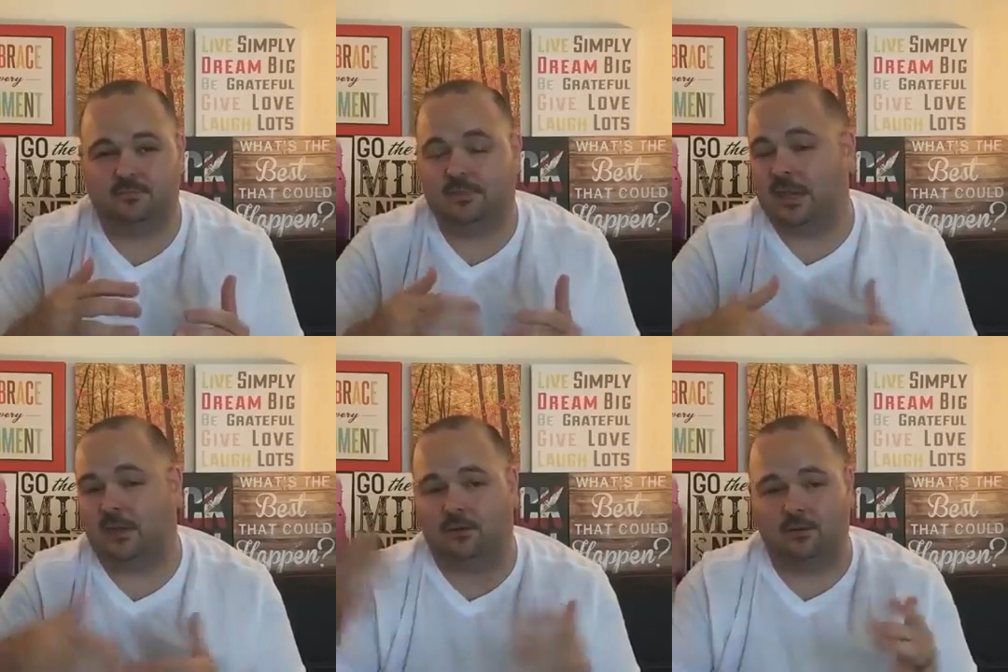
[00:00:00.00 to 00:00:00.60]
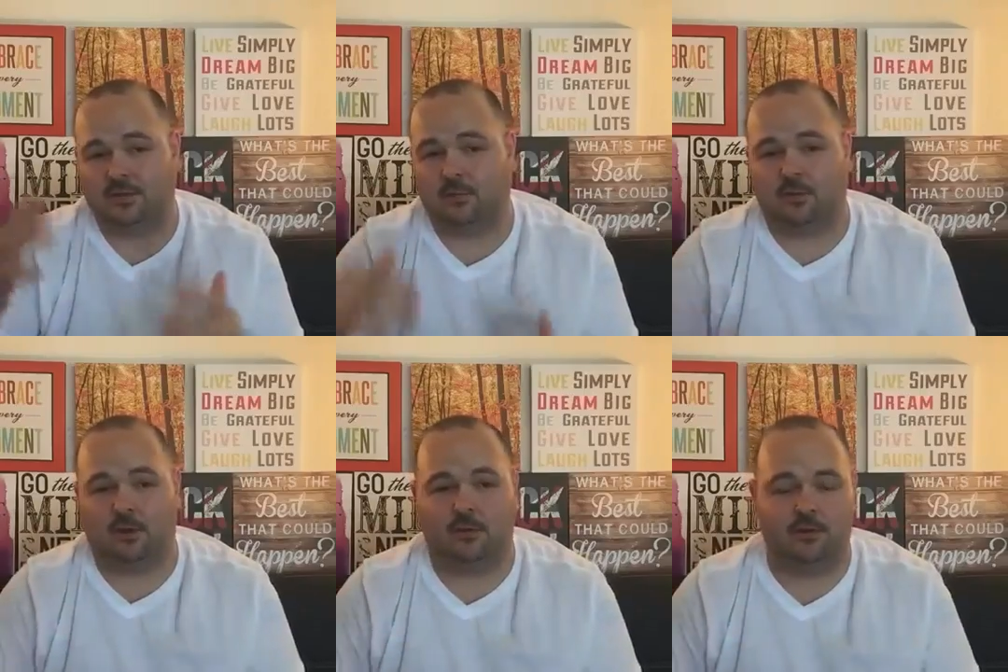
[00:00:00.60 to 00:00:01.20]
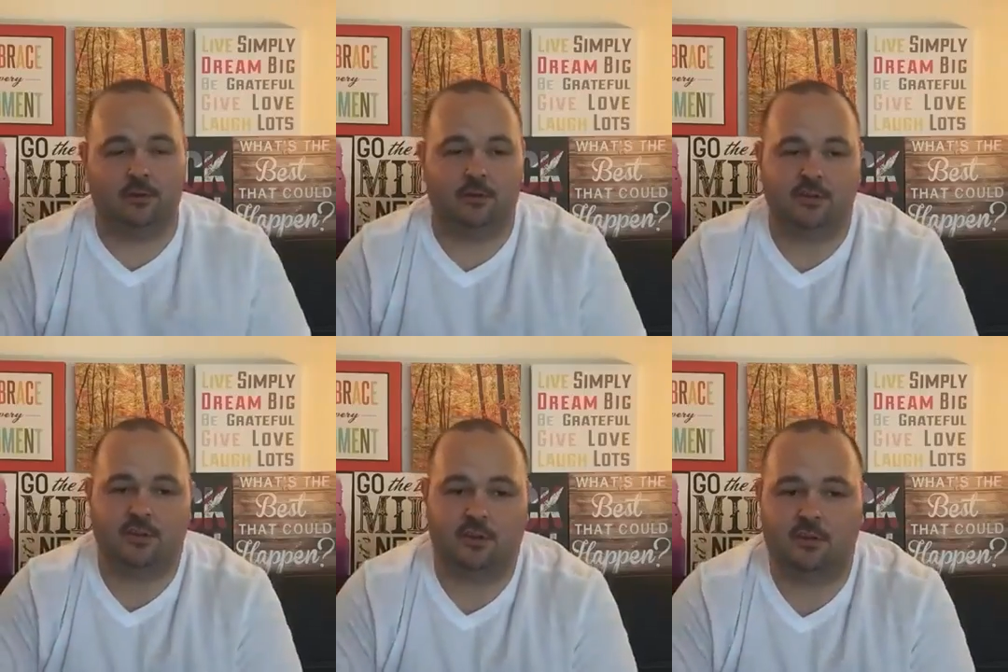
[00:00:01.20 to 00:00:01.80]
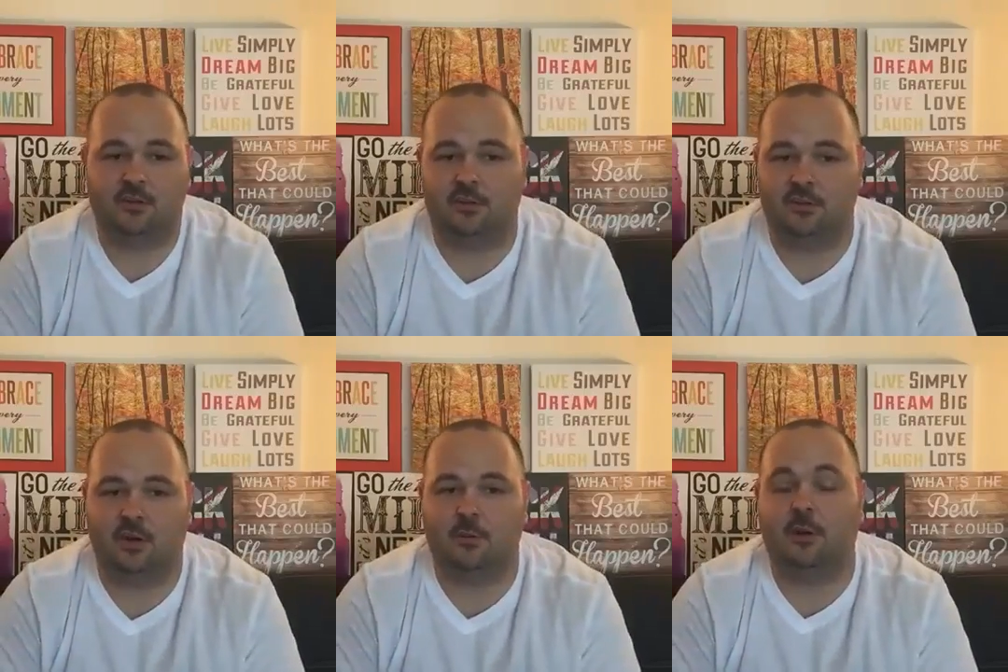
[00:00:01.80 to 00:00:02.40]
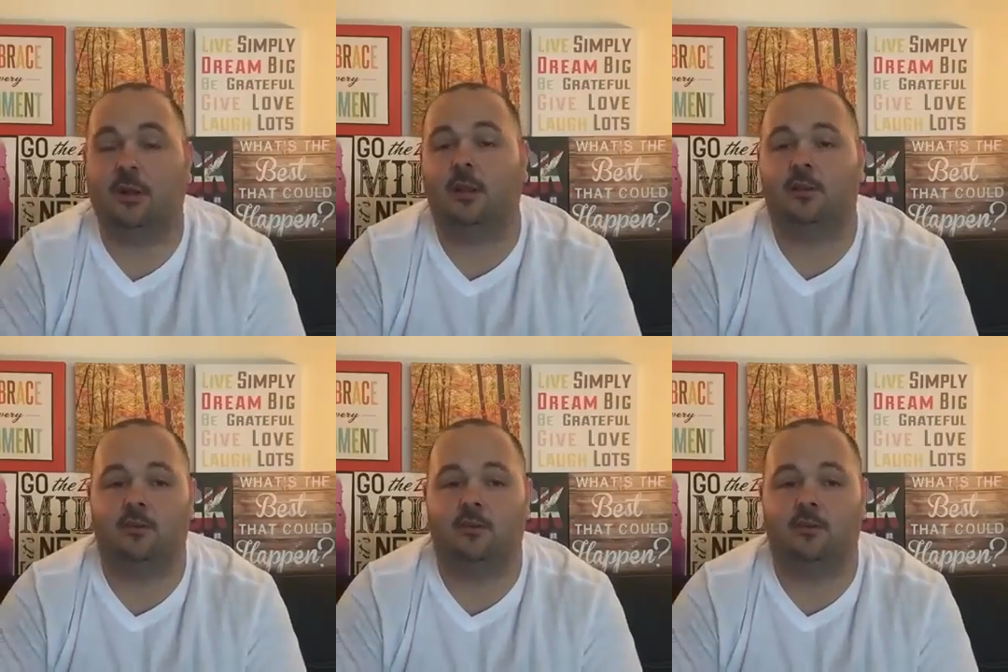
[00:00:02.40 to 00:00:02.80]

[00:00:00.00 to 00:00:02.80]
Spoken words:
I don't know, somewhere on there, you can just search. There's hard money lender